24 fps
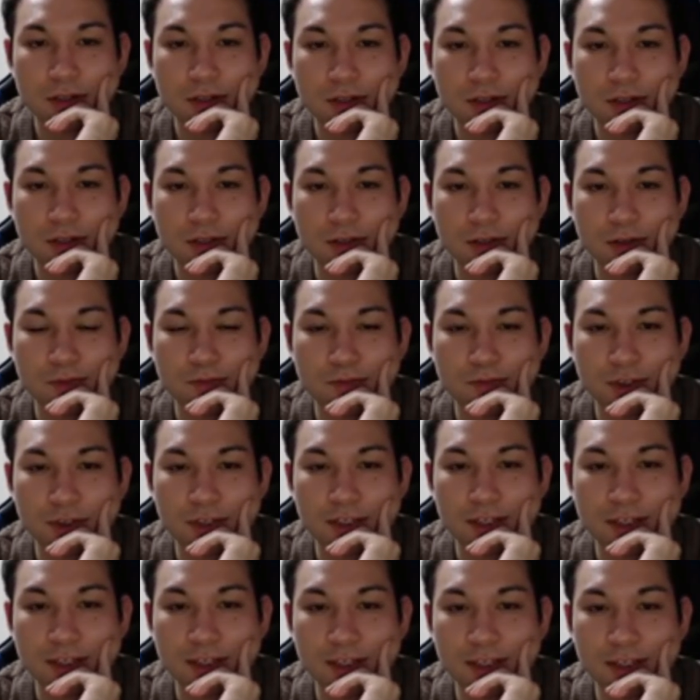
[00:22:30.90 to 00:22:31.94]
So
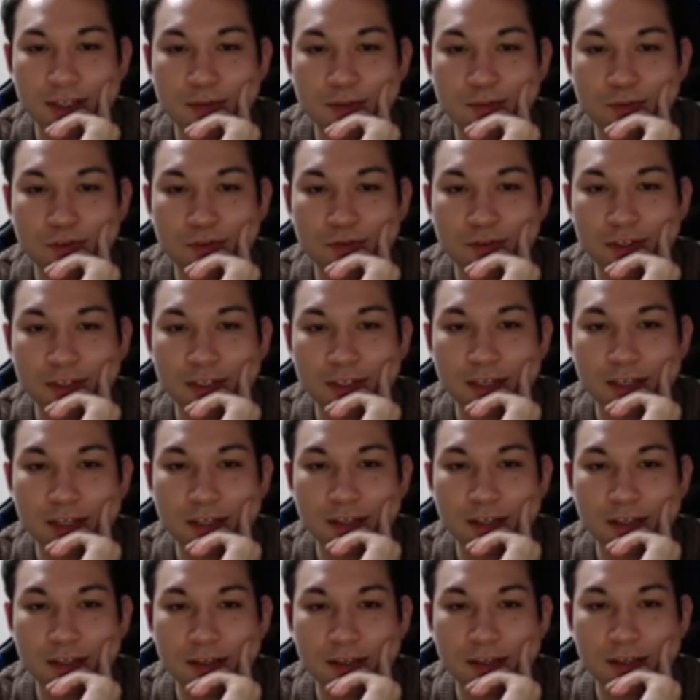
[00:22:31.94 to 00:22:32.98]
since this move is
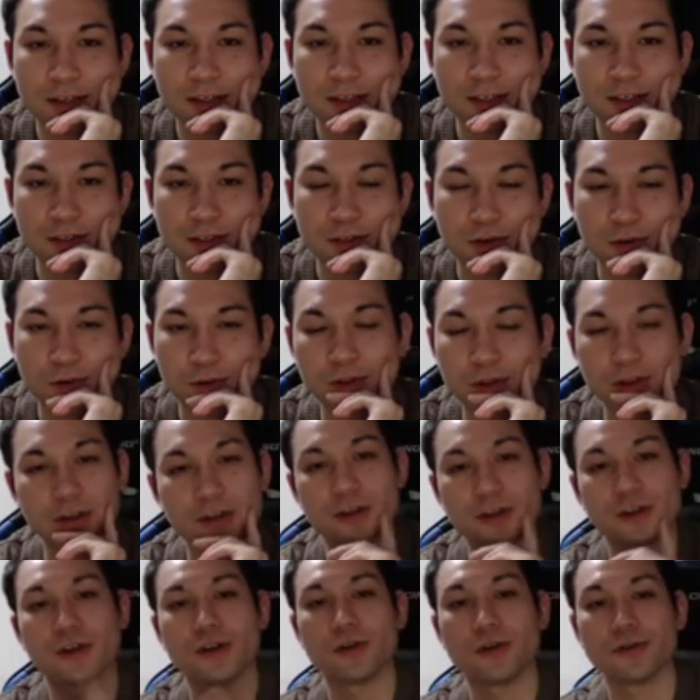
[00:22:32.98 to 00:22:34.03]
sente, this is locally
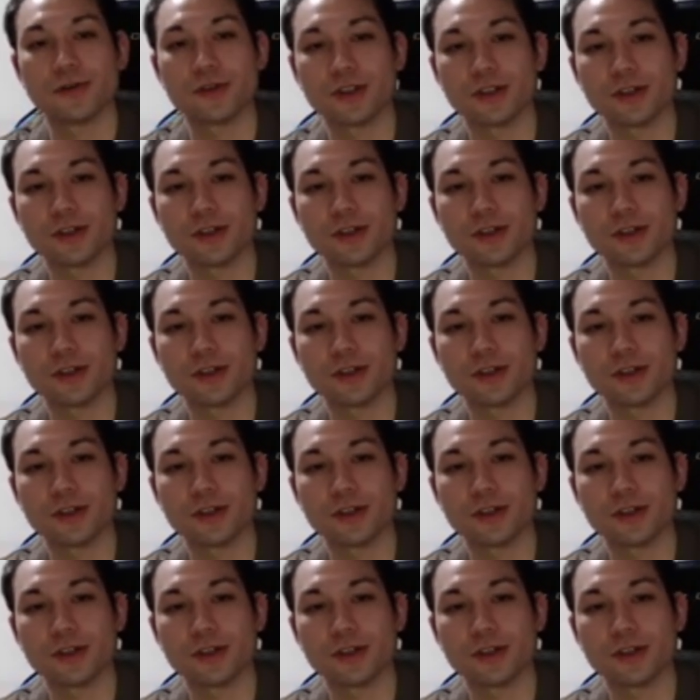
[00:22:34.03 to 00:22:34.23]
a ko.